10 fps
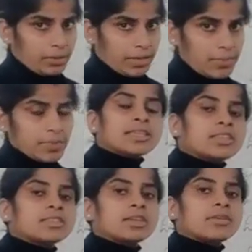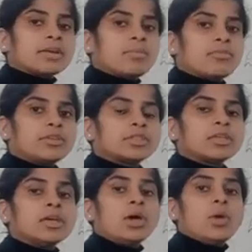Okay, it's rubbed with the